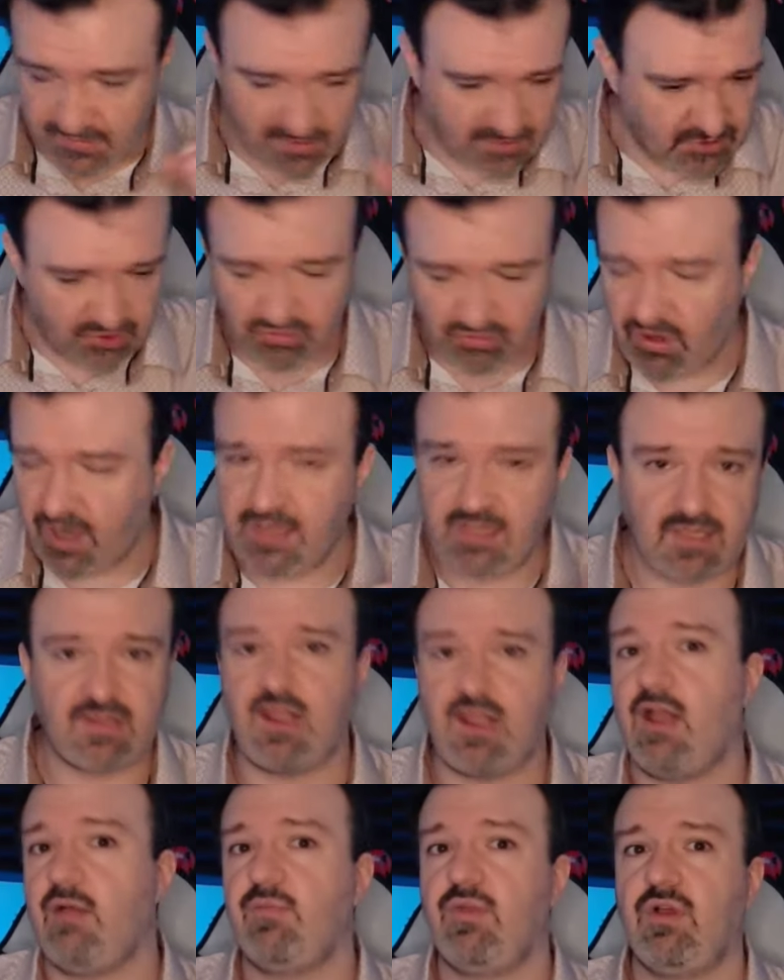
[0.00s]
like strike
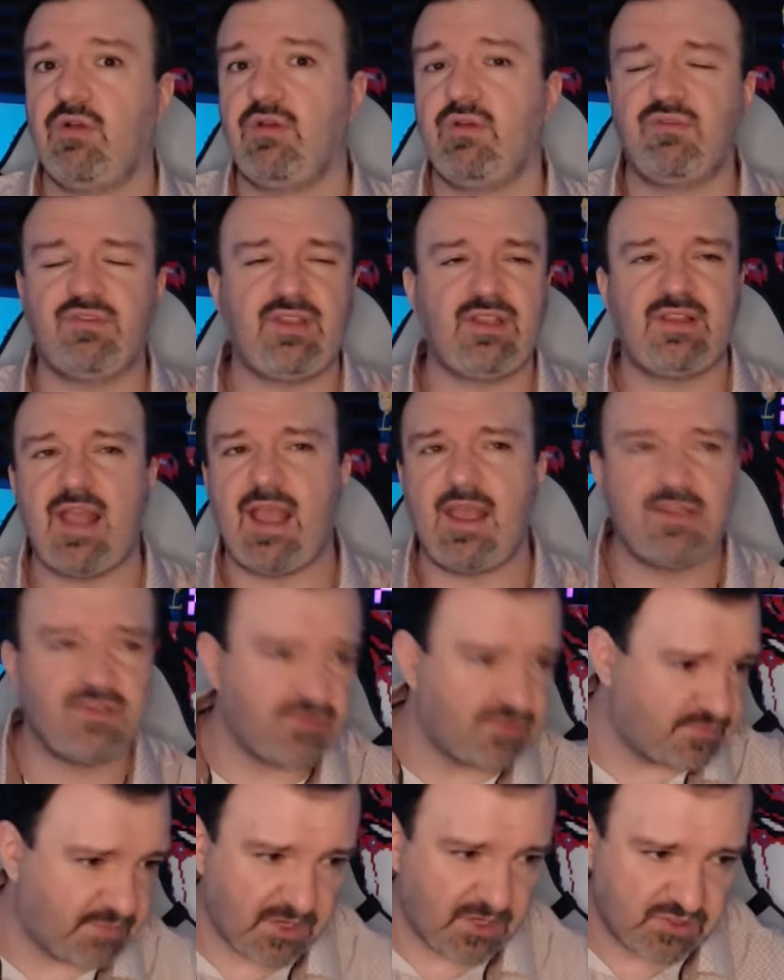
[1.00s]
combo. It was like that into
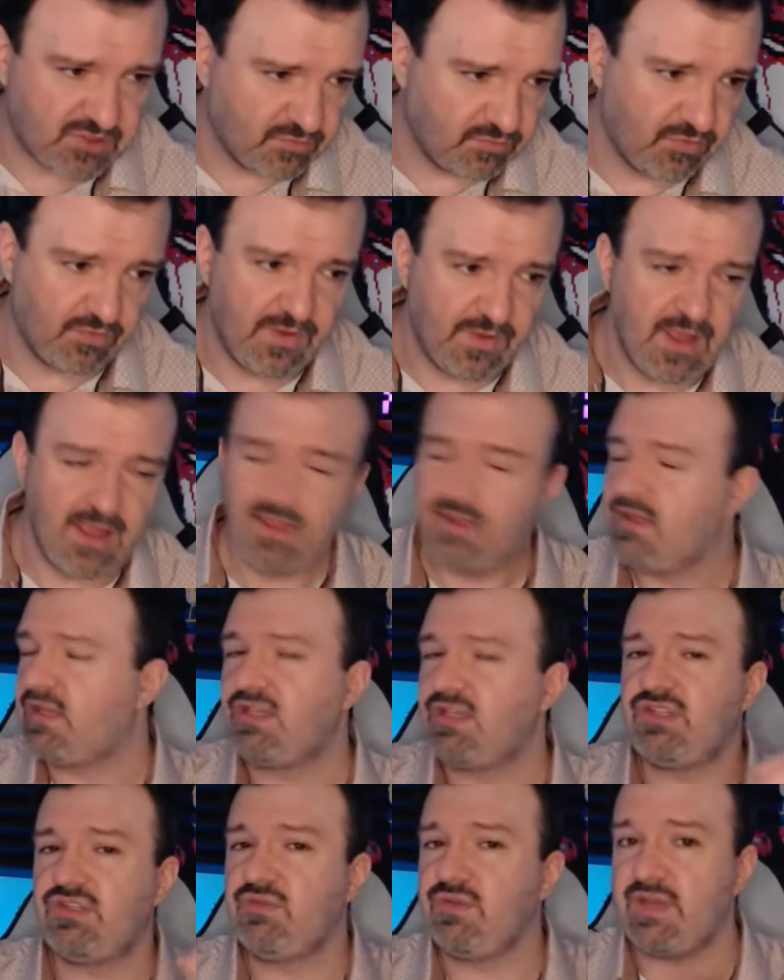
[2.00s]
a special move. And he
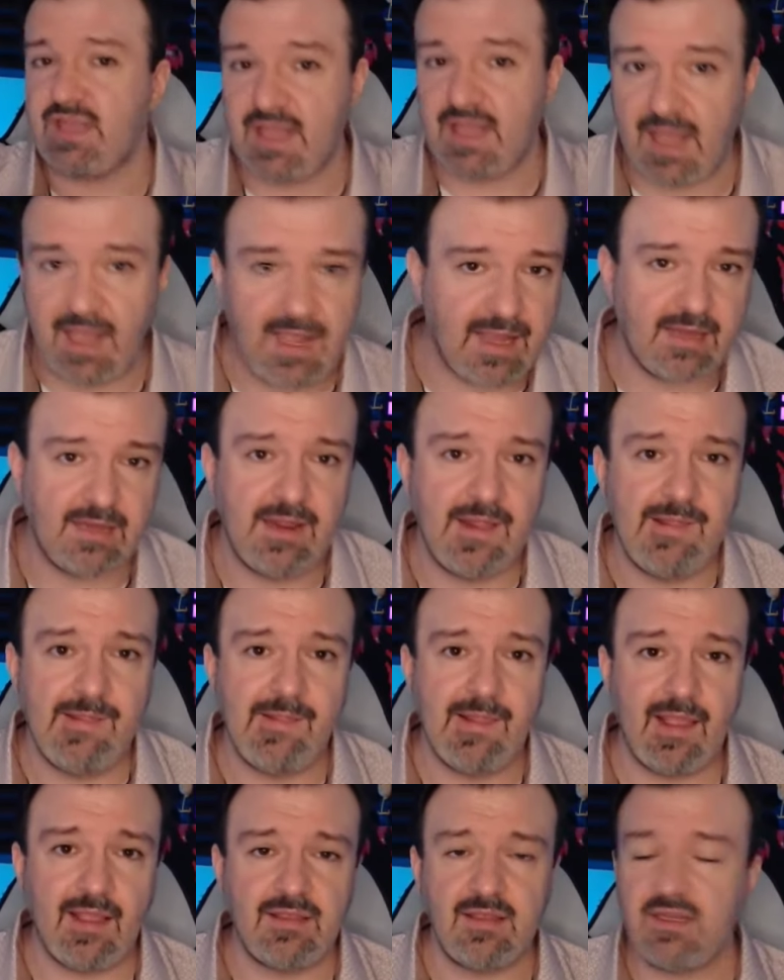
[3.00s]
could just do it again,
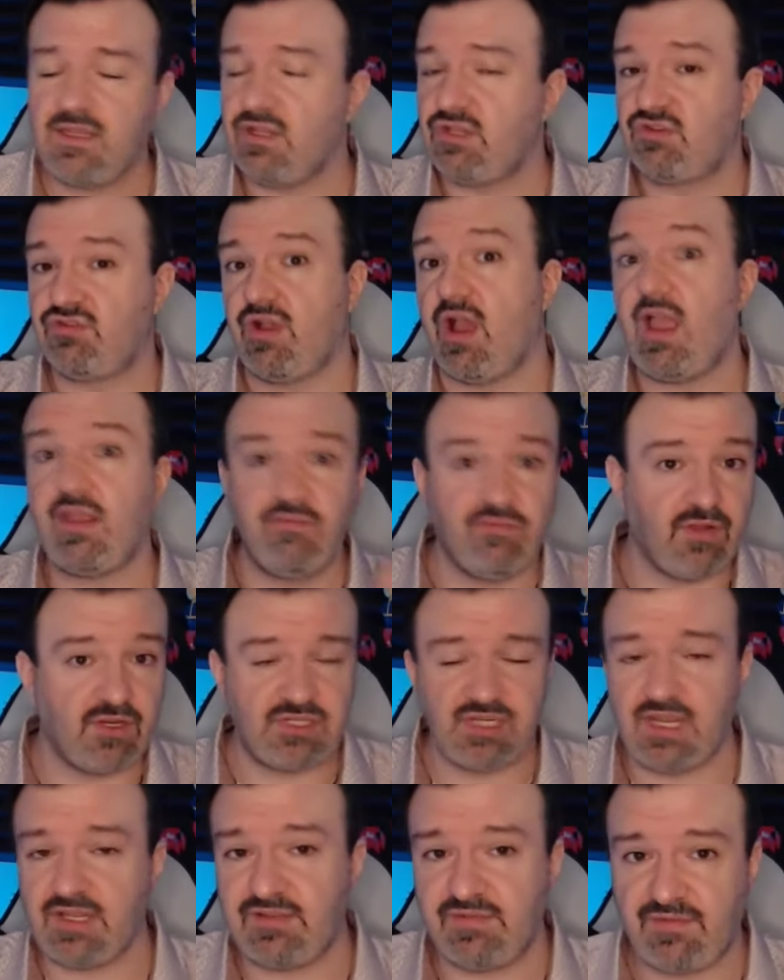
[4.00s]
and then he could drive
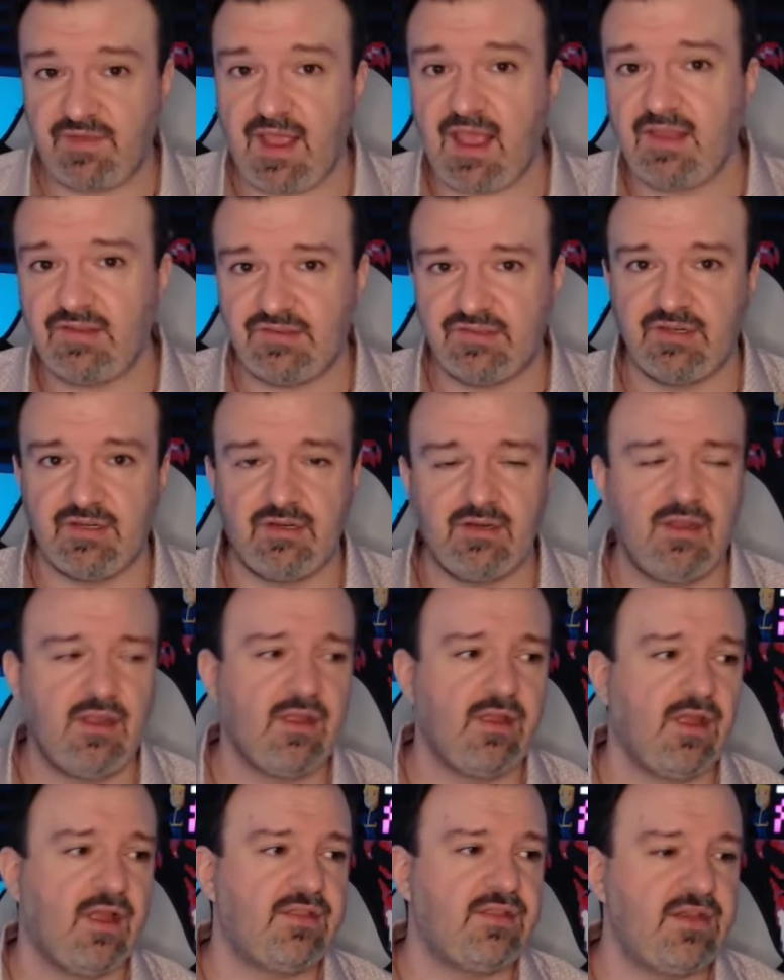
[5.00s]
rush it. It's faster.
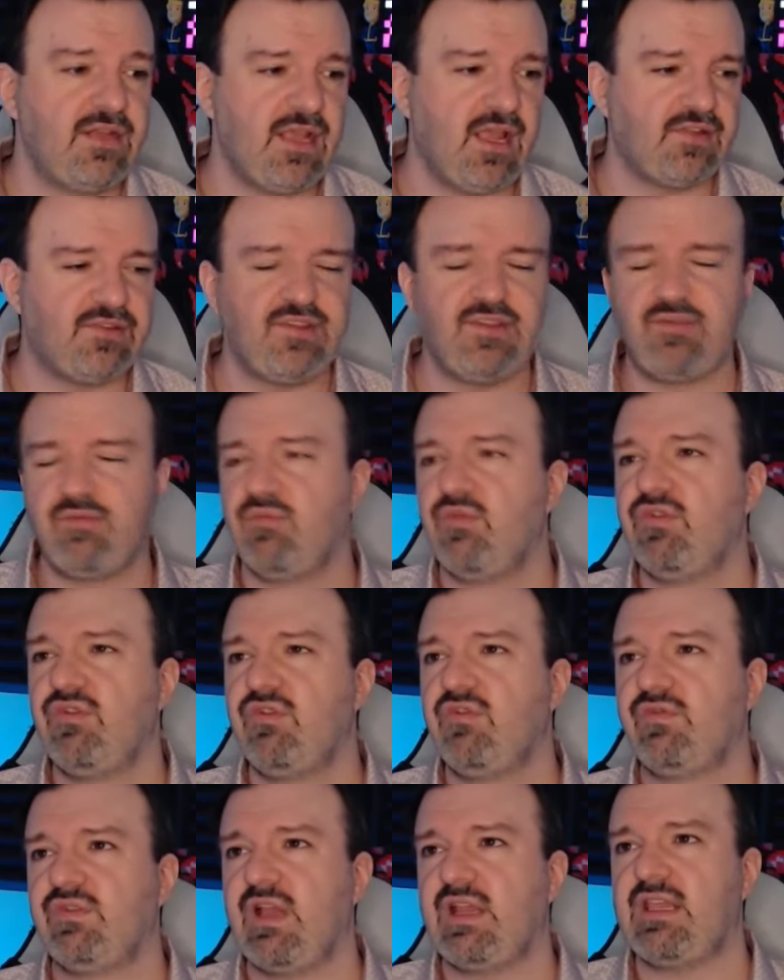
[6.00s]
And then he has this
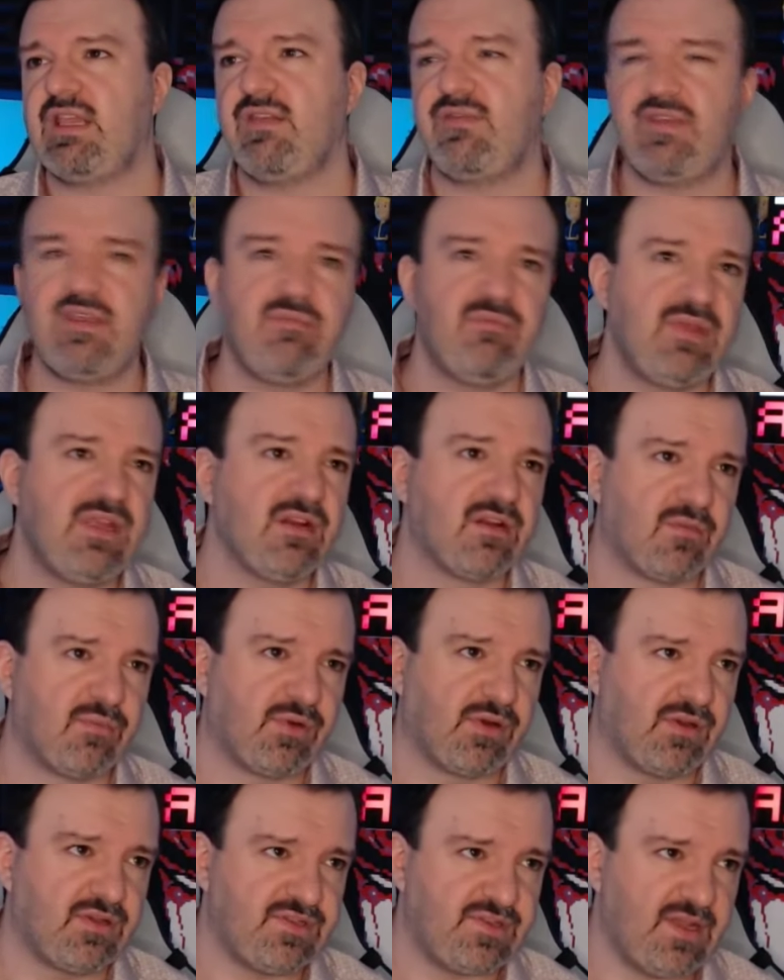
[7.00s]
move that if he meter
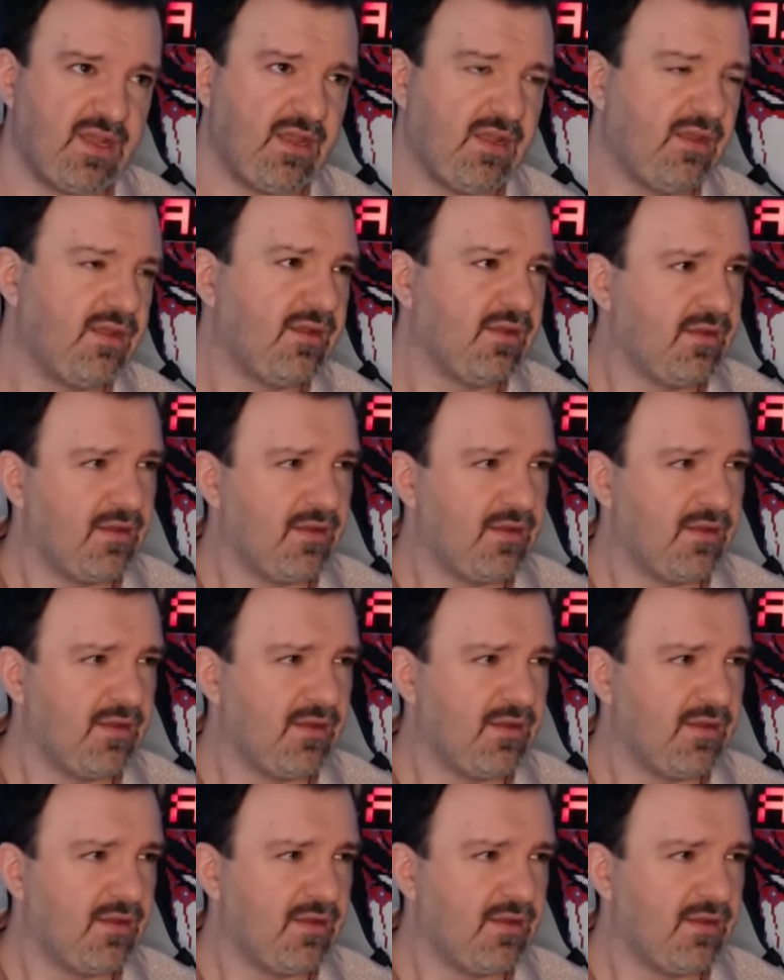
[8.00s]
burns it,